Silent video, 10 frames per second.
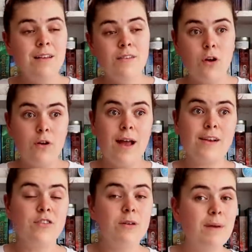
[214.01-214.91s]
So
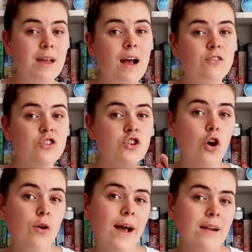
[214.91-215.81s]
actually being able to
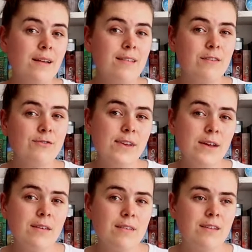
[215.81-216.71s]
know how Nesta
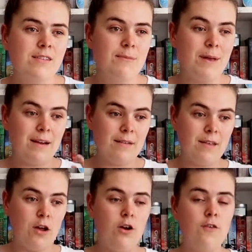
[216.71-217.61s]
feels, and to be able to
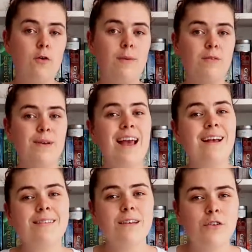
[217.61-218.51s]
see her romance with
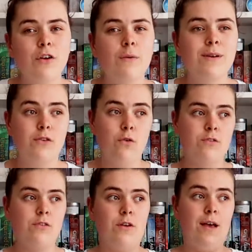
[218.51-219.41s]
Cassian grow, and to
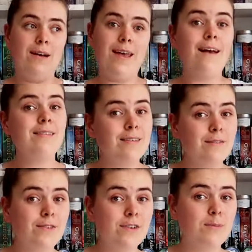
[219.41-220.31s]
also know how
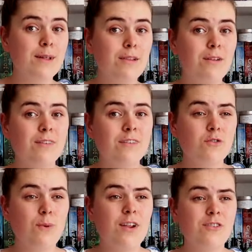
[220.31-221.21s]
Cassian feels about a lot of
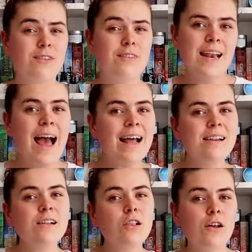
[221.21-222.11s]
situations, it
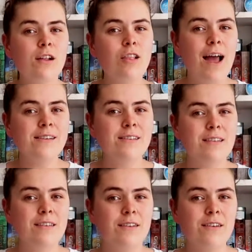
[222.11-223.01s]
added a lot of light to
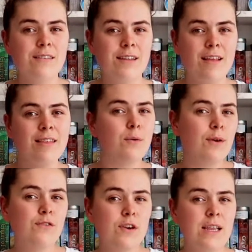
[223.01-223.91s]
the series that I think
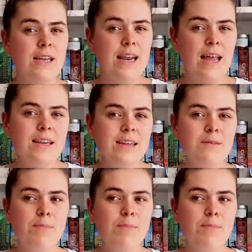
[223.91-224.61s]
we really needed.